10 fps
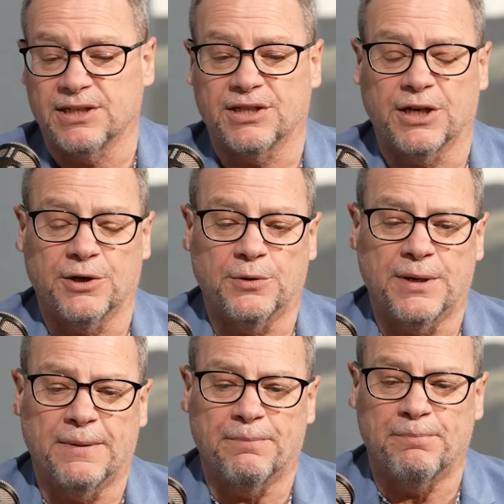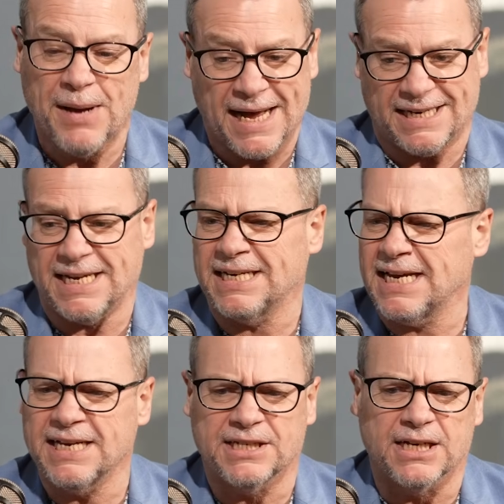So, but it
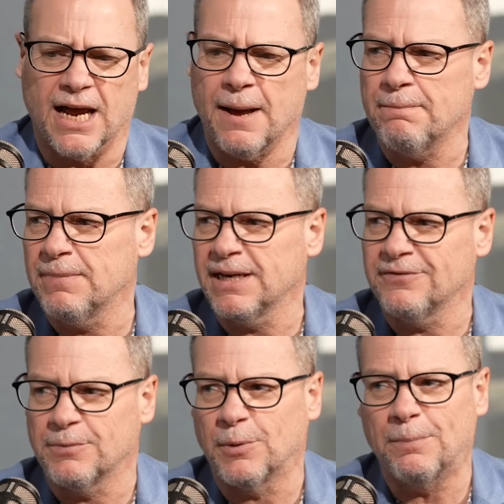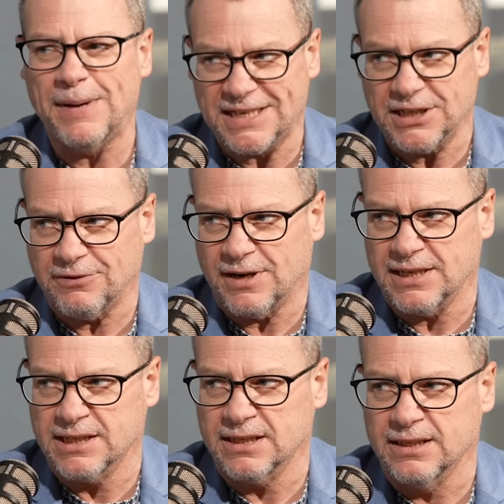is an unbelievable betting
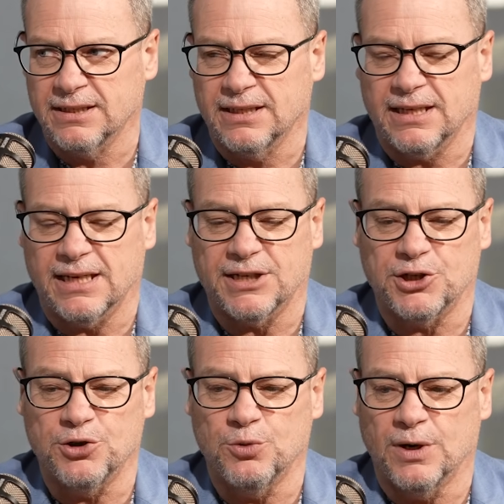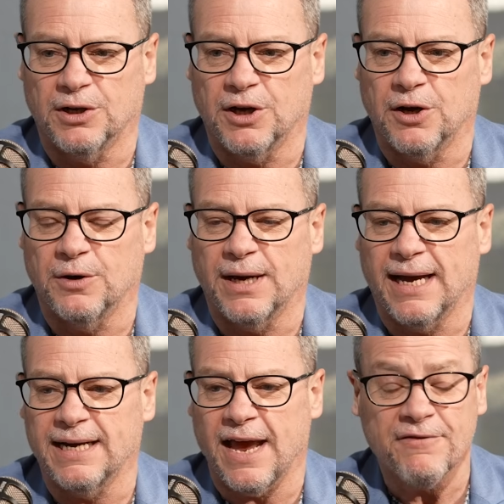race, as you well know,
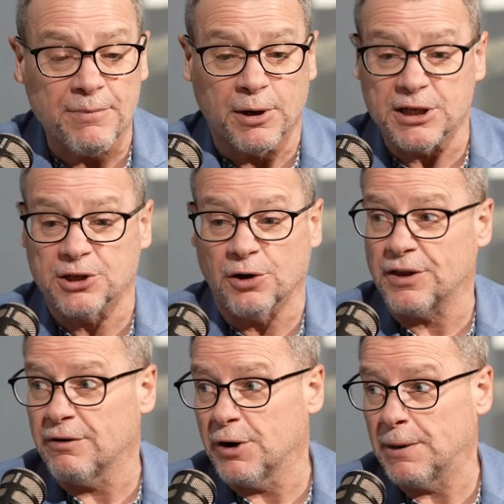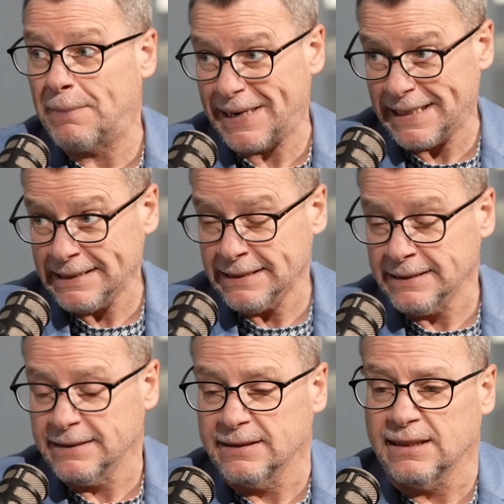and everybody's got their own opinion.
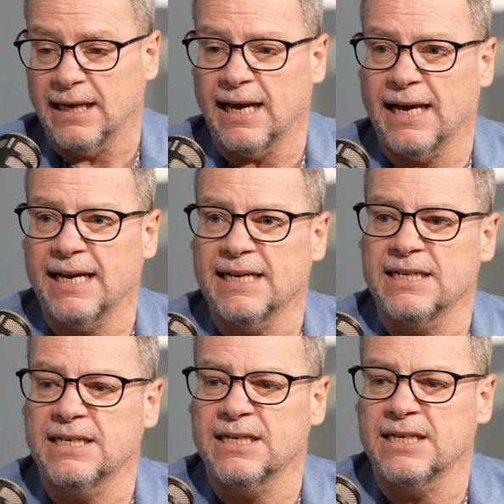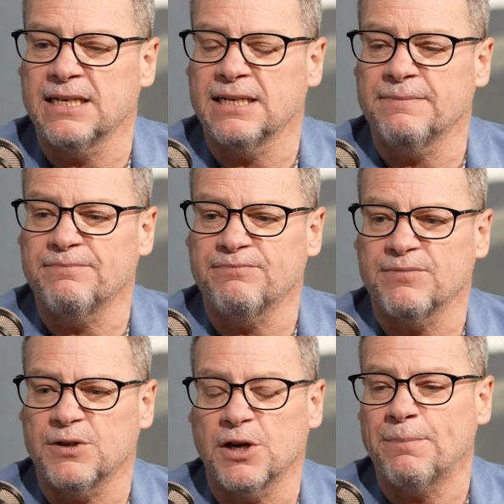And,
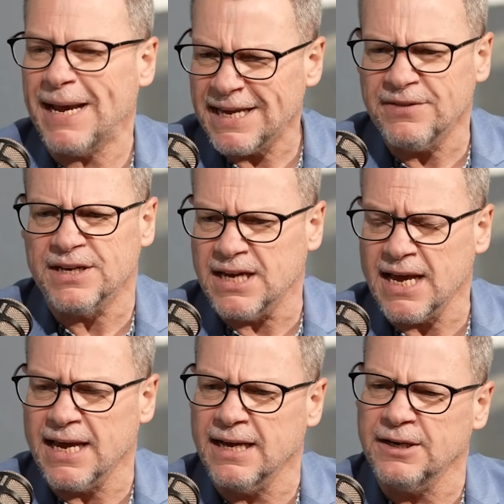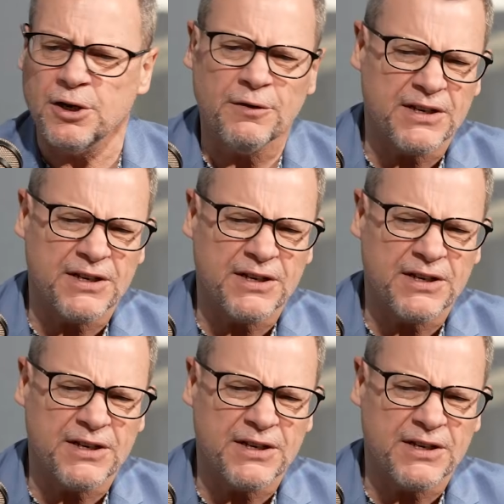back in the day, I don't know if